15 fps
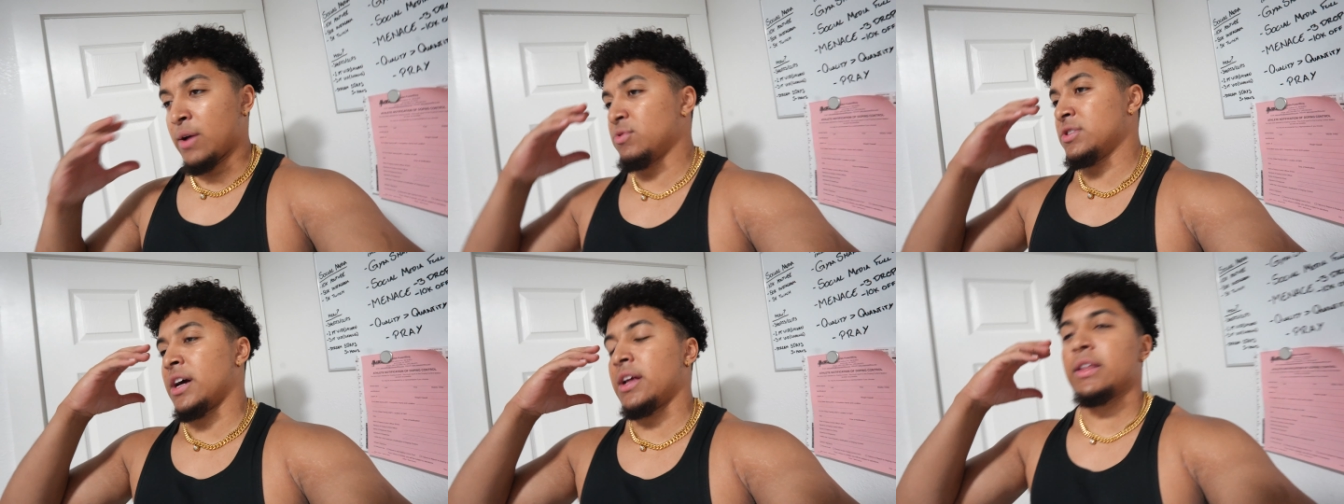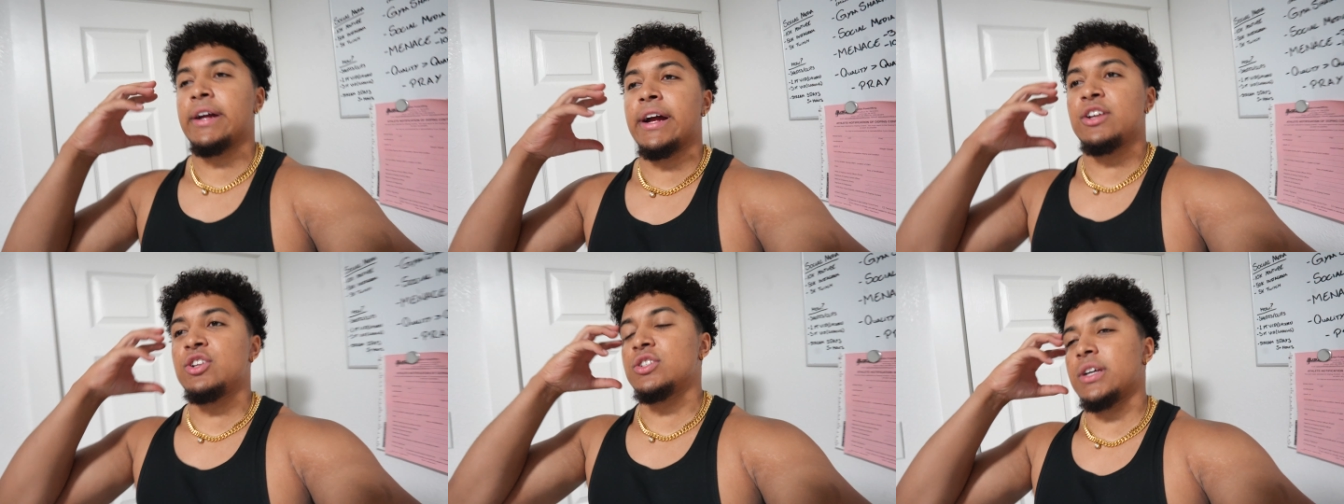It was kind of like
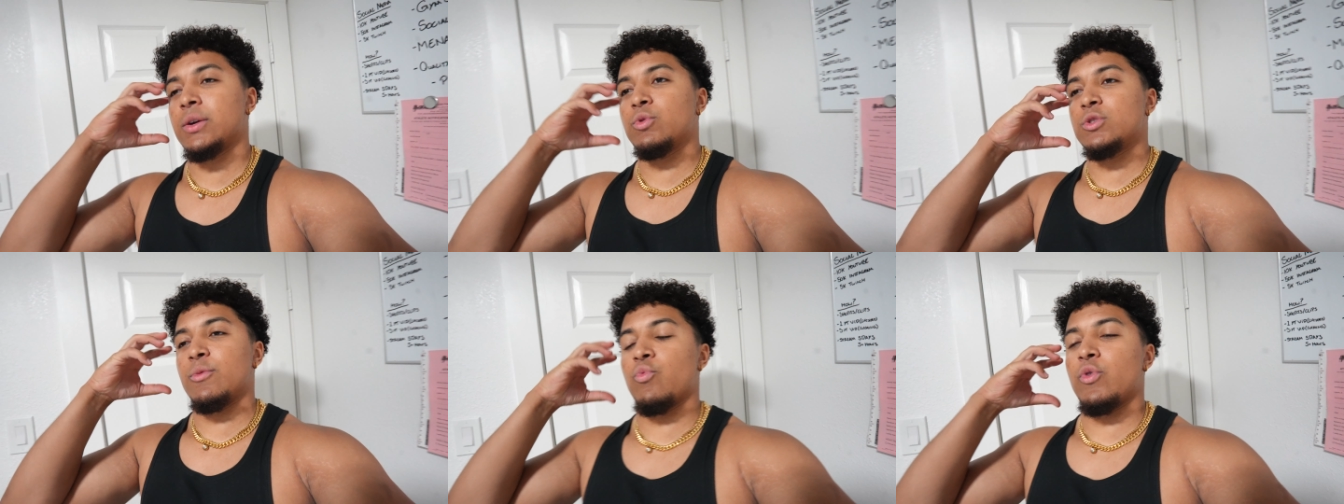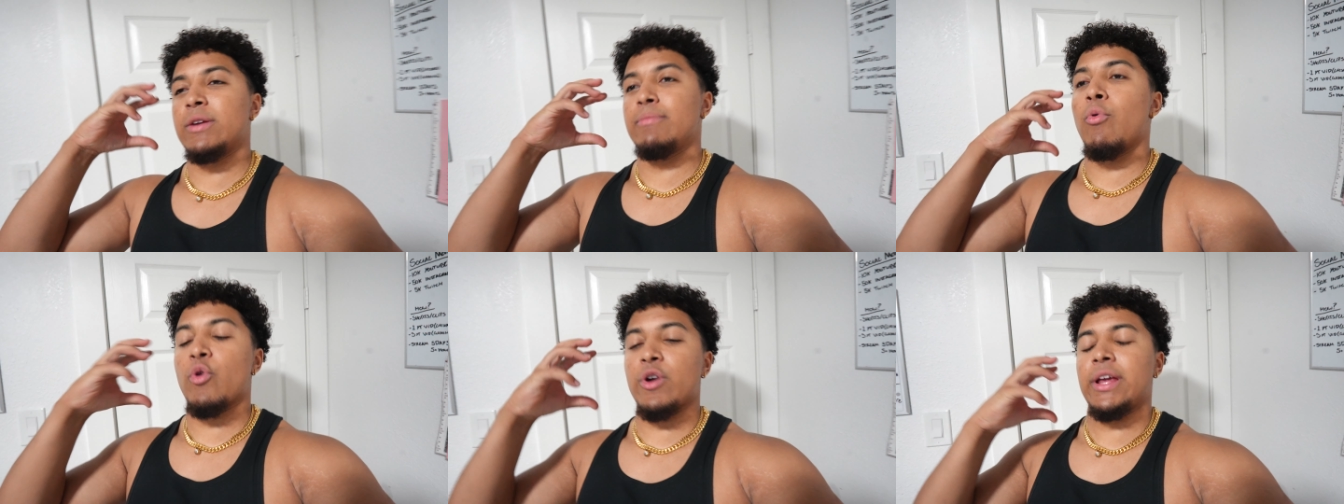I just like was
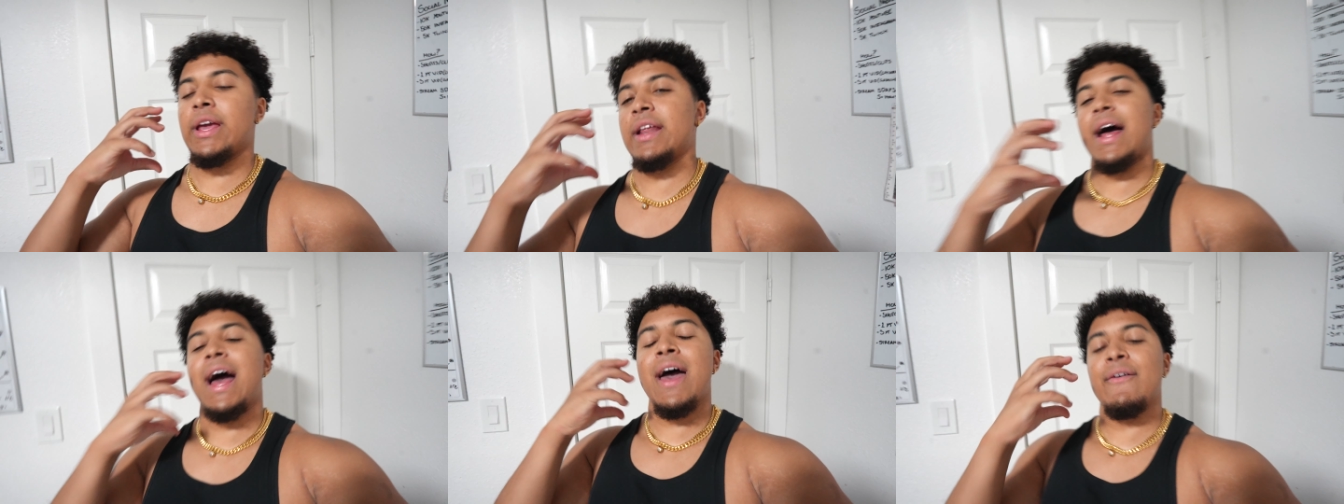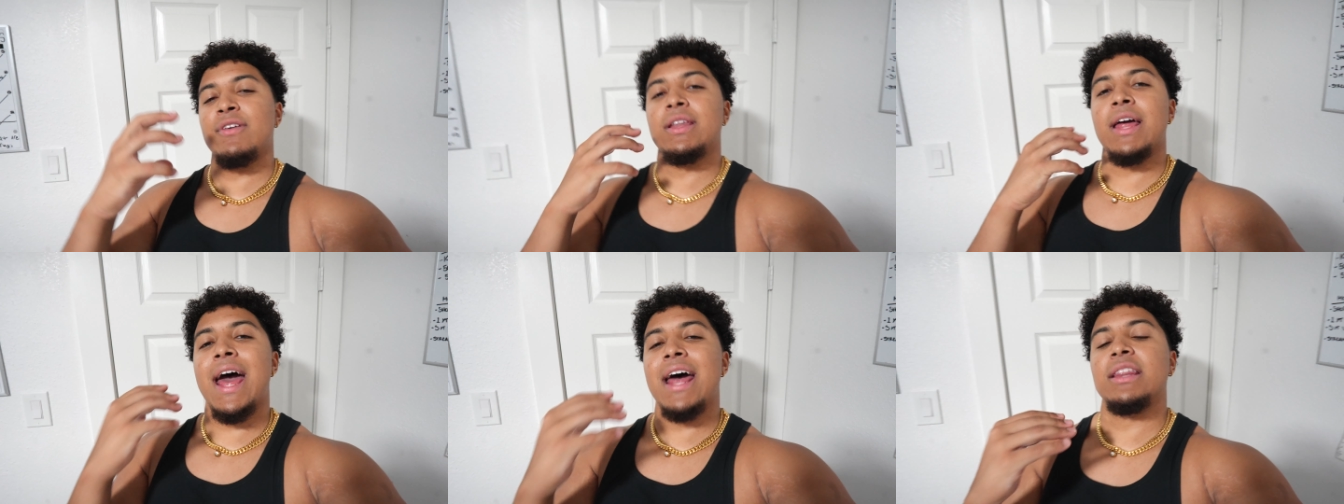reborn again. I
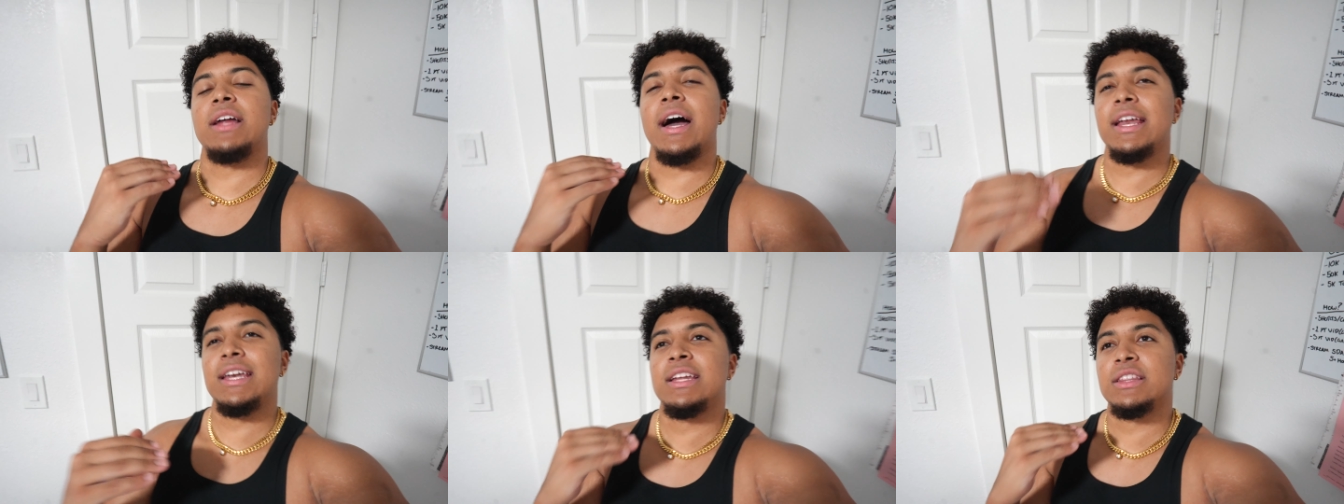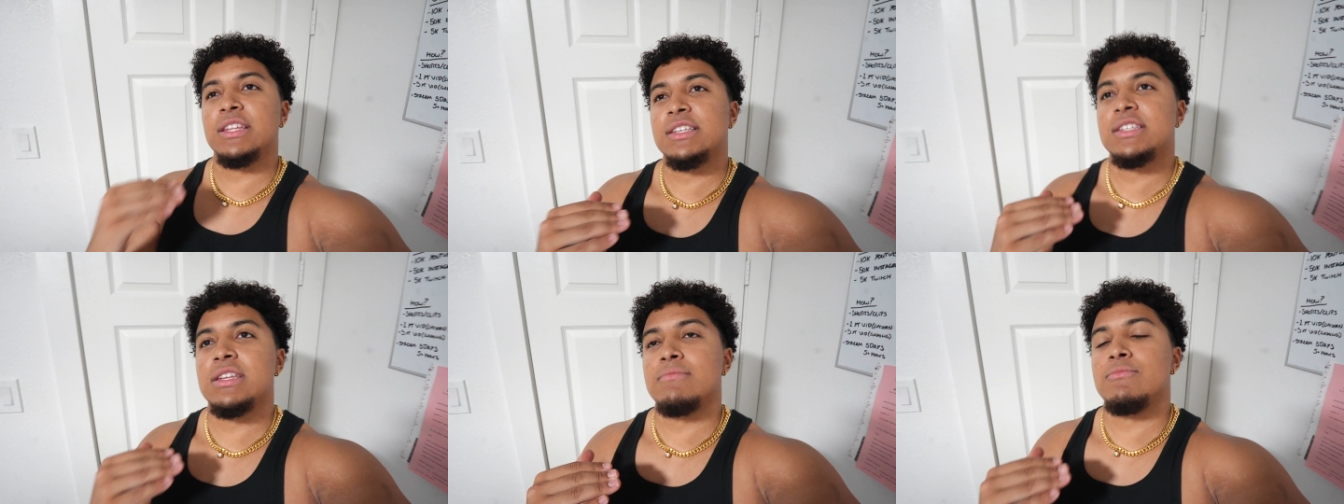haven't had I didn't
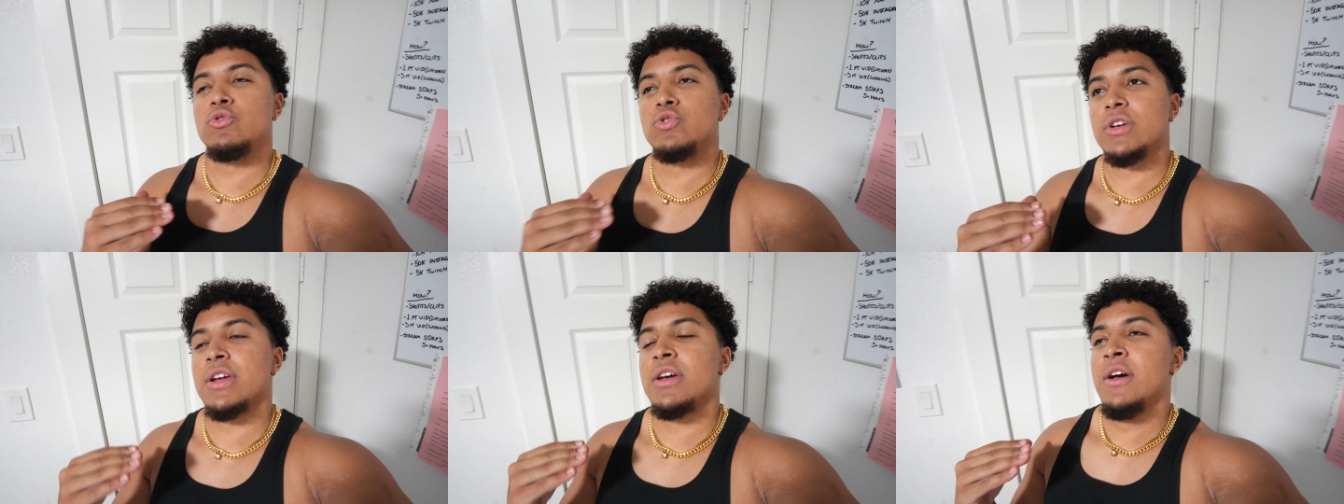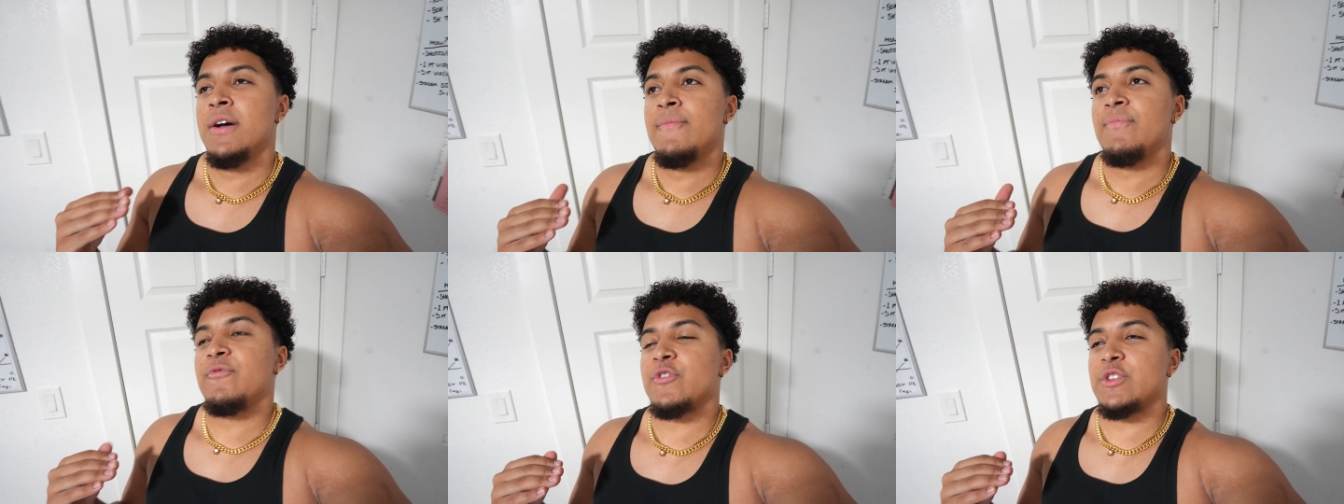listen to music
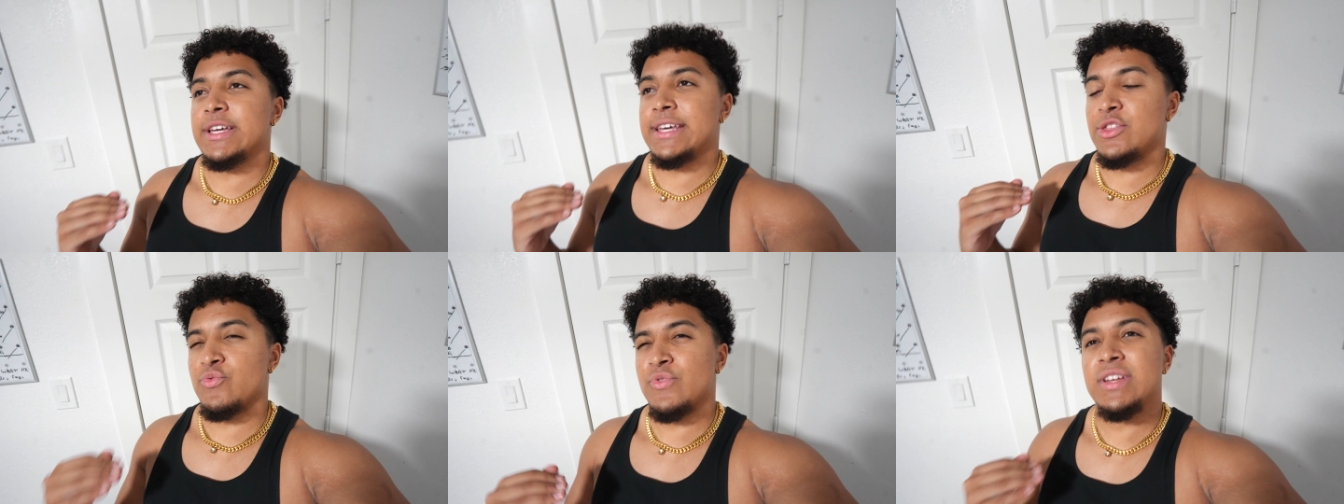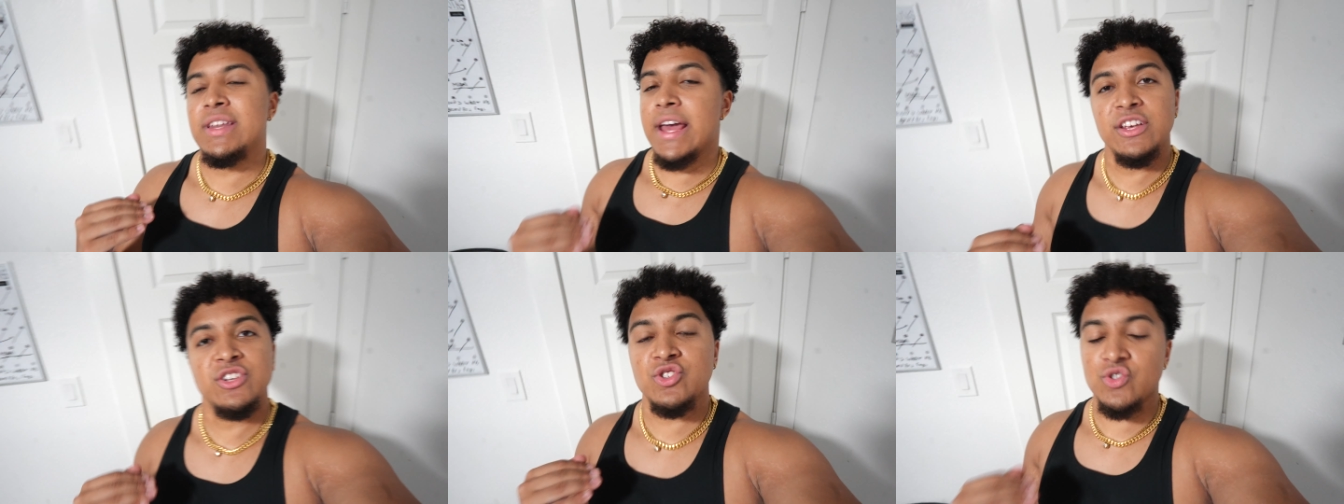for like three
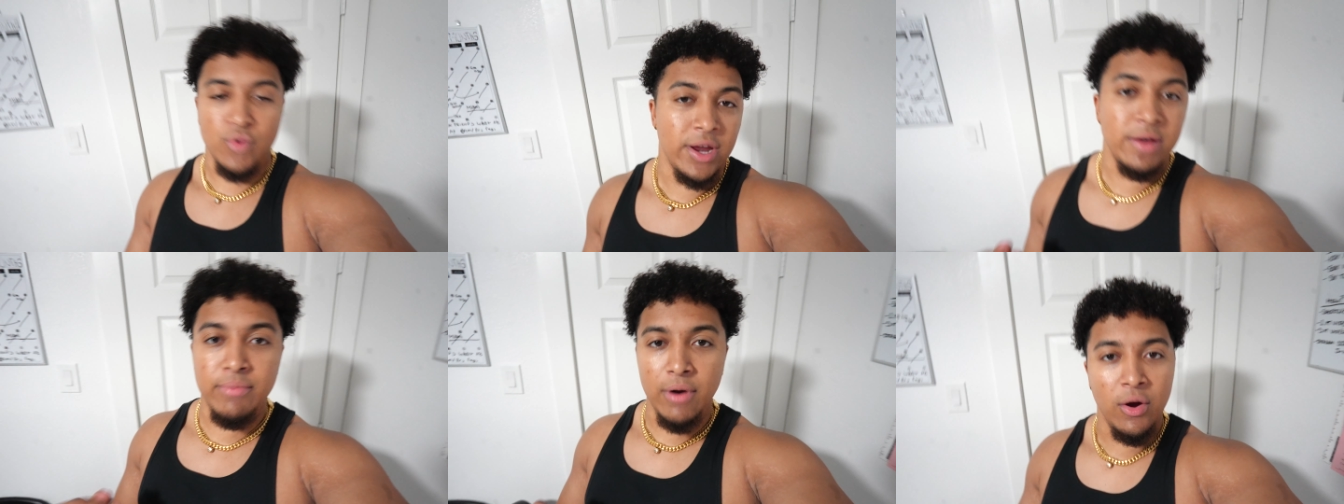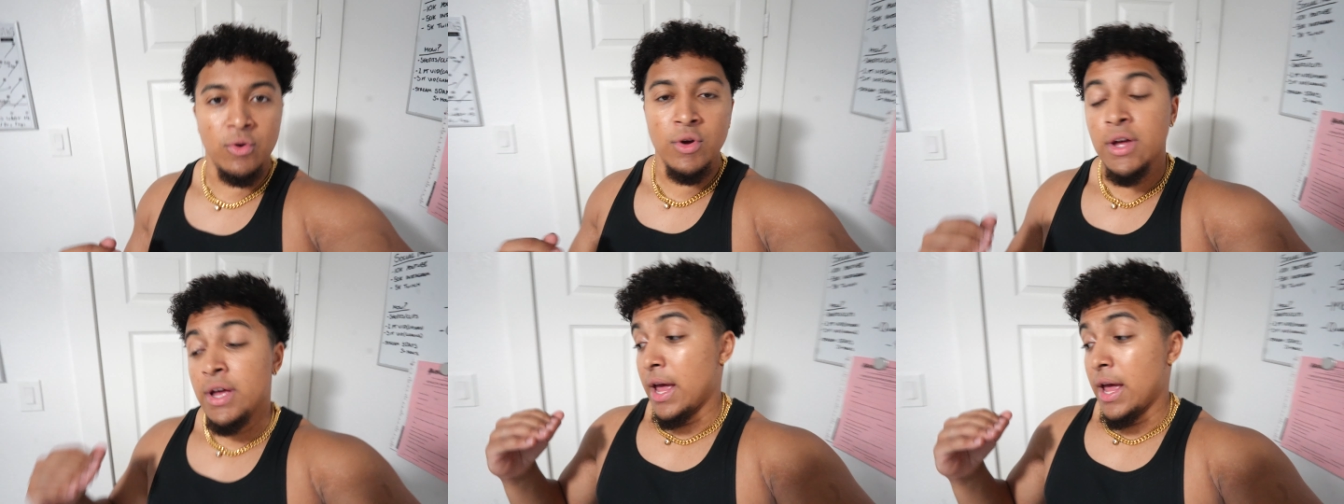days straight, bro.